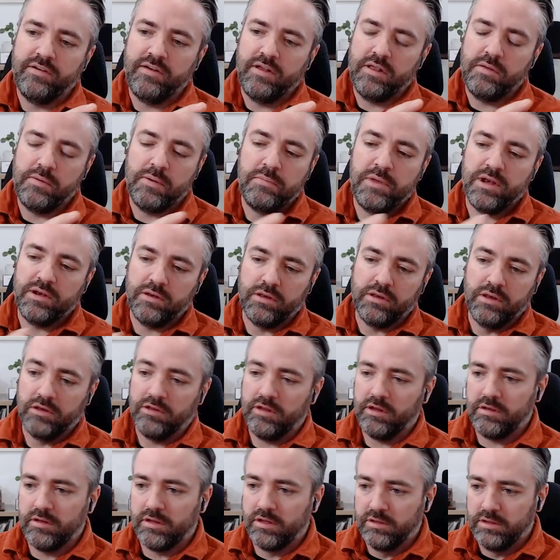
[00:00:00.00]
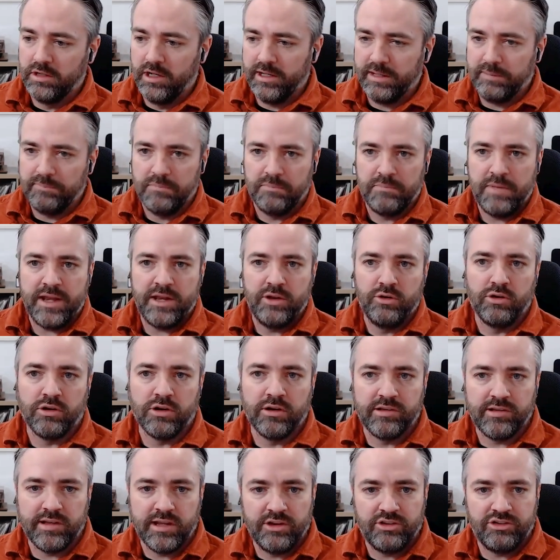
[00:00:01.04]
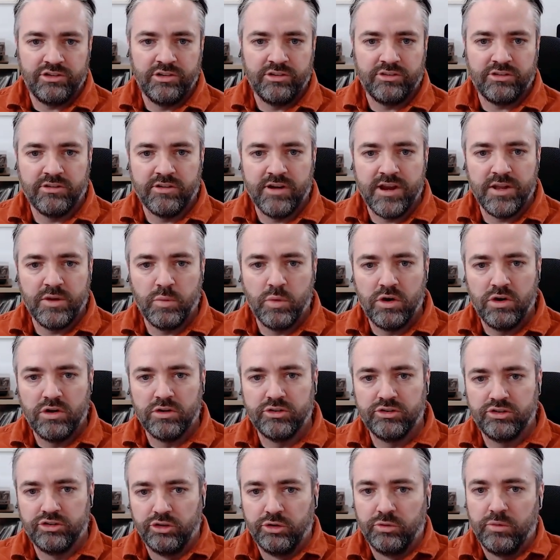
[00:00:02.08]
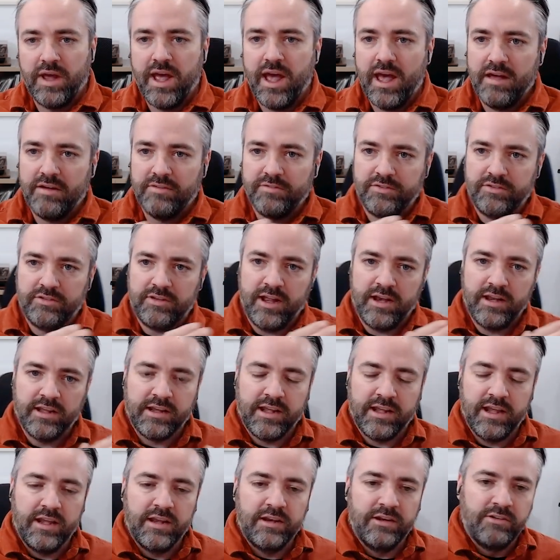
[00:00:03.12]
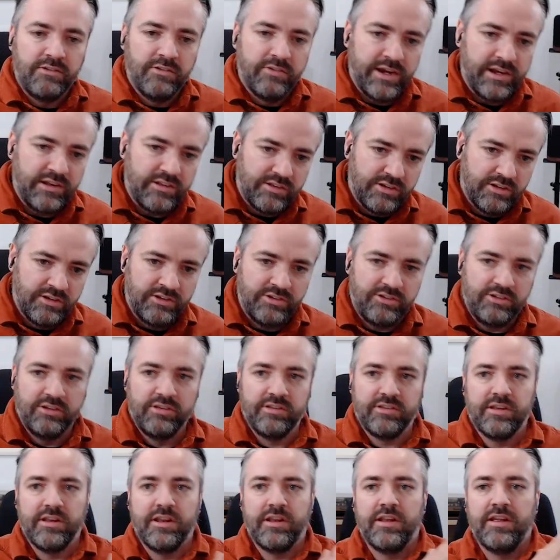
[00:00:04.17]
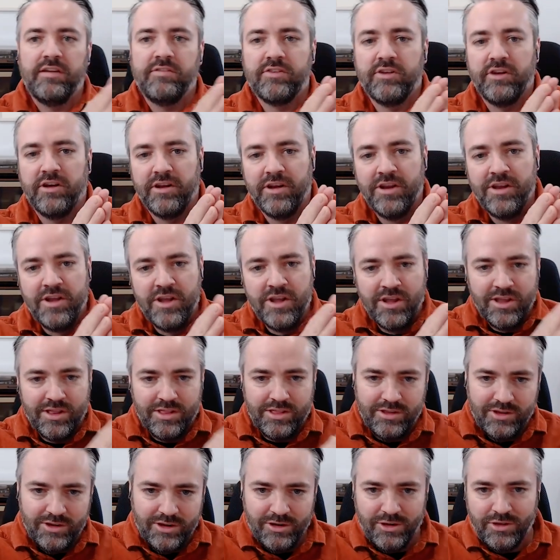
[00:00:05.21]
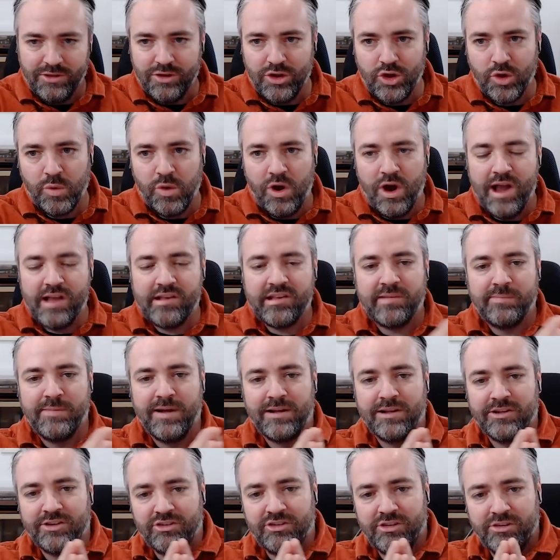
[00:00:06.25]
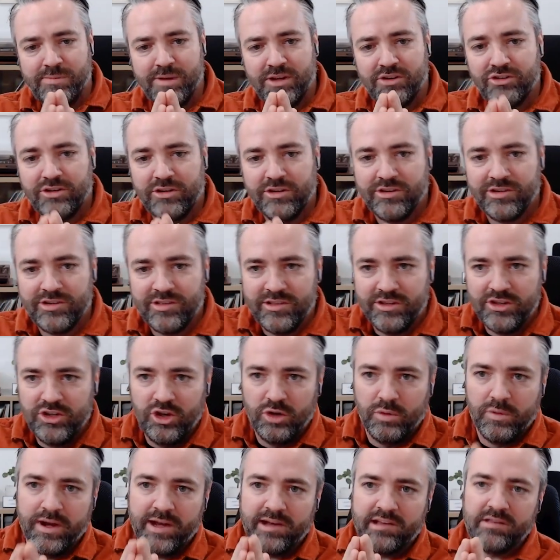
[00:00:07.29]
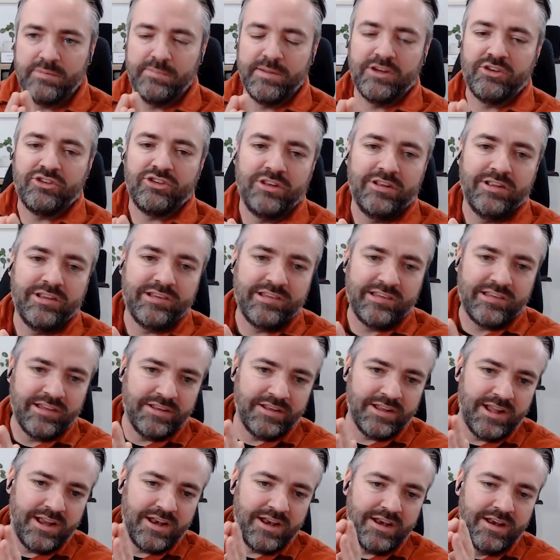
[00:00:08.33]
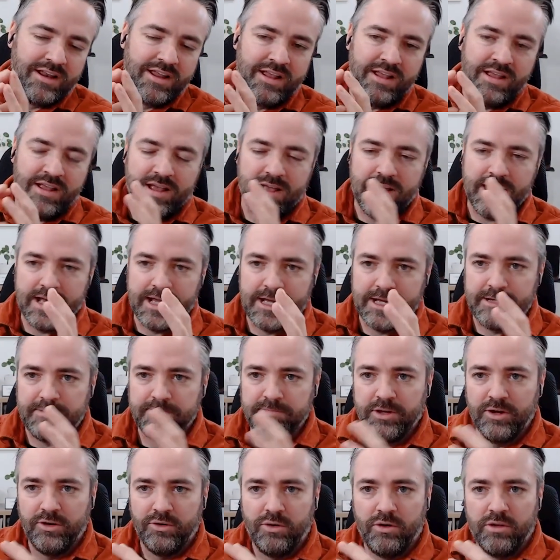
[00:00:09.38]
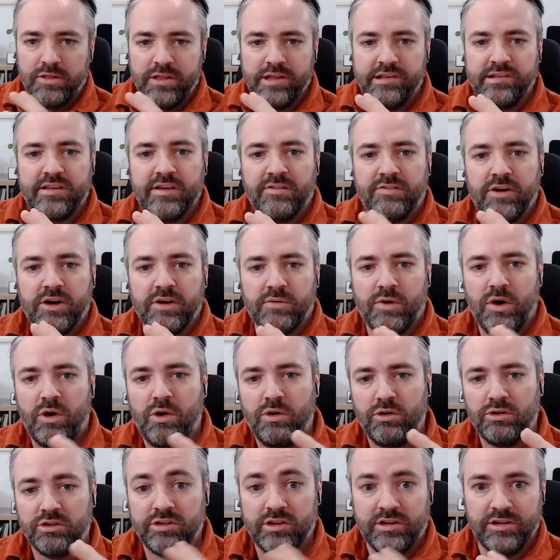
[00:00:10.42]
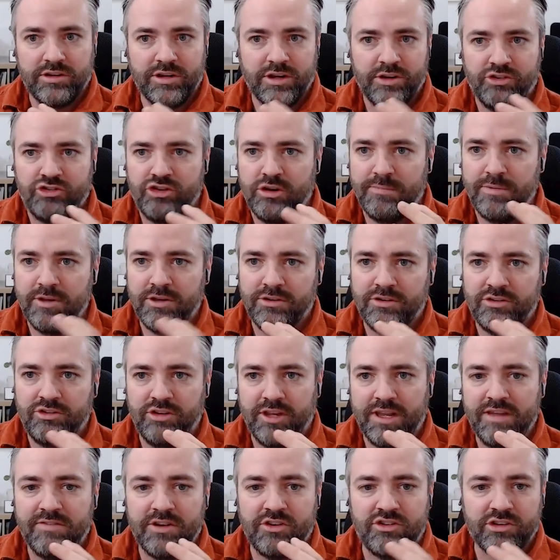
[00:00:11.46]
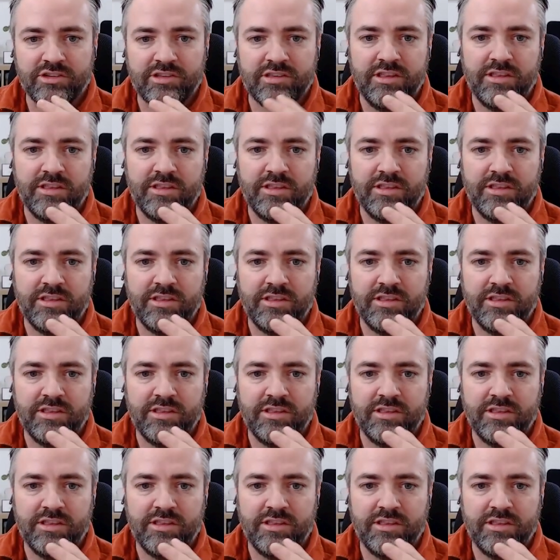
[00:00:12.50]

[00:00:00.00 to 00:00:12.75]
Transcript: I mean, clearly many organizations around the world do have dedicated researchers, and then they've got the, UI specialist, the UX specialist, and then, all these different roles that contribute even just to the